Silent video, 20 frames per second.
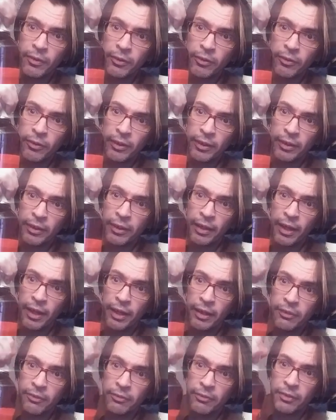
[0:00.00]
Look at that.
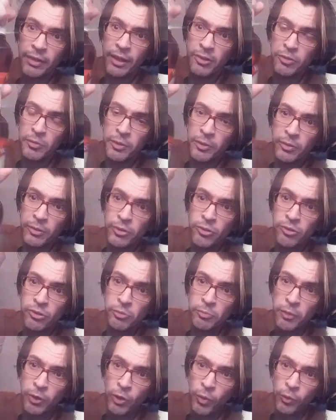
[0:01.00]
That's beautiful. This is
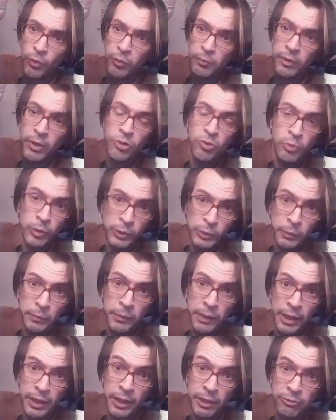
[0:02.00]
McCormick's, which will
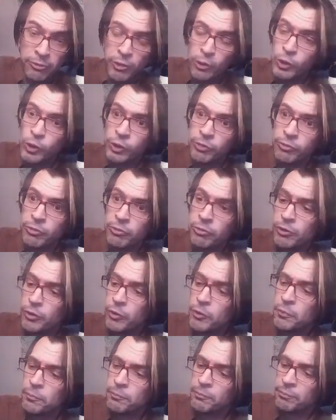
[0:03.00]
be in a future
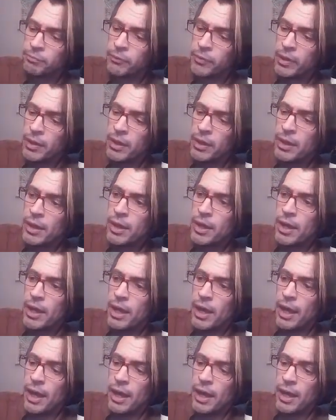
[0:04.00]
review.
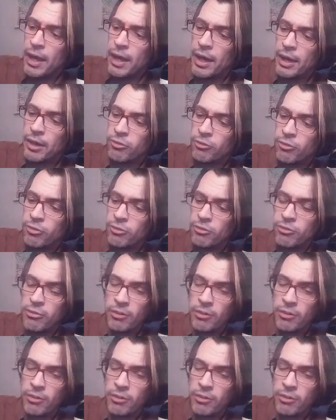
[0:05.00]
And